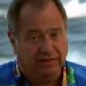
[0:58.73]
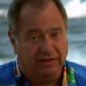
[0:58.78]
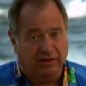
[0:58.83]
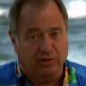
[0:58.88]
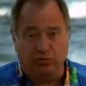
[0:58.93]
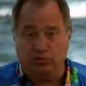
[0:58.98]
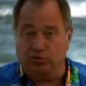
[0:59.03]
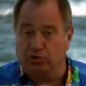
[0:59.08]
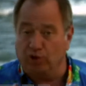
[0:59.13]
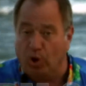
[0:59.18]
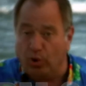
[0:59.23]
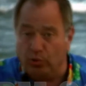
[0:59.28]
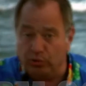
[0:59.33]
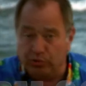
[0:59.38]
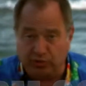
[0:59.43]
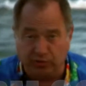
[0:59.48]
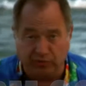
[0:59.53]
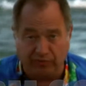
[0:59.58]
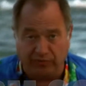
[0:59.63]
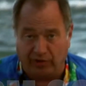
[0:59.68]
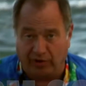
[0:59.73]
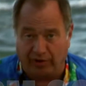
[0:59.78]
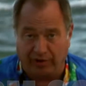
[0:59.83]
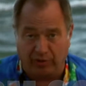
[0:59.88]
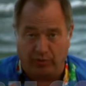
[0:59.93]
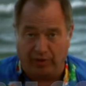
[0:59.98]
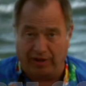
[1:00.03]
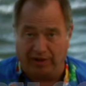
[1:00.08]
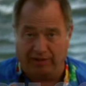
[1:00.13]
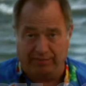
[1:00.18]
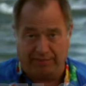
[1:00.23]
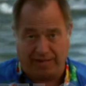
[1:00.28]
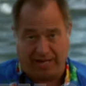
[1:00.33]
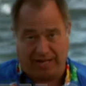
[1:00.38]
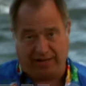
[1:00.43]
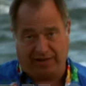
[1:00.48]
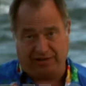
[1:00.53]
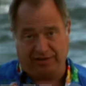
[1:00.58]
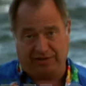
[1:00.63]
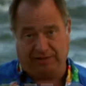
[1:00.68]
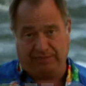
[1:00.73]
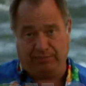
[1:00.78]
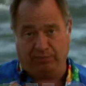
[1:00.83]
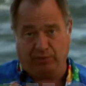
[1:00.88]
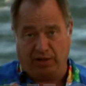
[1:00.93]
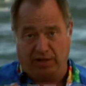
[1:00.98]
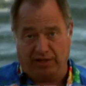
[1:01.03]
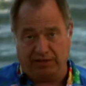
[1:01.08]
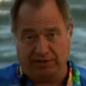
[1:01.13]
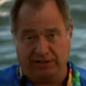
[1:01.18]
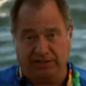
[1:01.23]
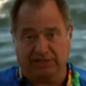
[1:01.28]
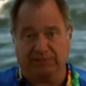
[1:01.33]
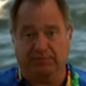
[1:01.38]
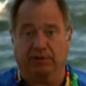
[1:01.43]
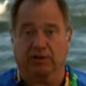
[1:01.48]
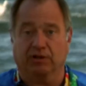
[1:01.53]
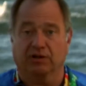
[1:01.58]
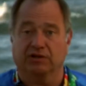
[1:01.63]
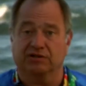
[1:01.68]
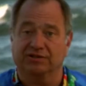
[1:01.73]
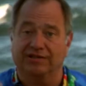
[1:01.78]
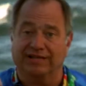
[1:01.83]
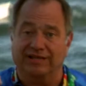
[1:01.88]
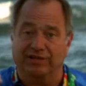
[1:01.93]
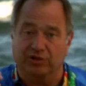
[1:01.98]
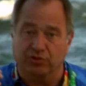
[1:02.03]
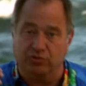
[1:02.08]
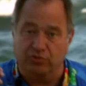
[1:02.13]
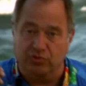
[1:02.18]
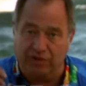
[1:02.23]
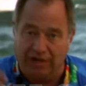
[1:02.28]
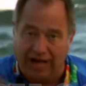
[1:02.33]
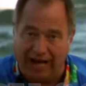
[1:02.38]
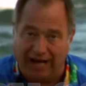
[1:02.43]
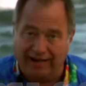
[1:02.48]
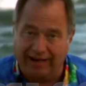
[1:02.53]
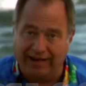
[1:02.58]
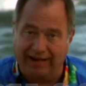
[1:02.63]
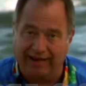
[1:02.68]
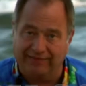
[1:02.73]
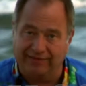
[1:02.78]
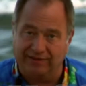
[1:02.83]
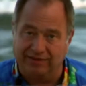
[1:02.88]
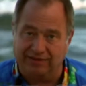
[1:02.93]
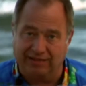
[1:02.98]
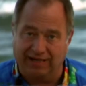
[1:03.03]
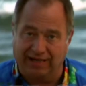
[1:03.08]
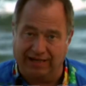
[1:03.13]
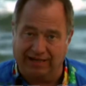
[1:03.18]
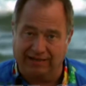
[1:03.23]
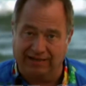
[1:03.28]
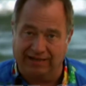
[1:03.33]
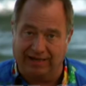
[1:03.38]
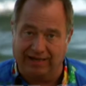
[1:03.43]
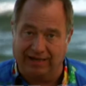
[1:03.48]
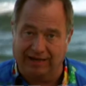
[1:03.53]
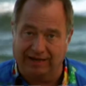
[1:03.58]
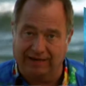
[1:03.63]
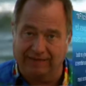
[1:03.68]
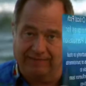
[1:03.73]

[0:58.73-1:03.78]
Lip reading: who don't do very well managing projects because they do not have the technique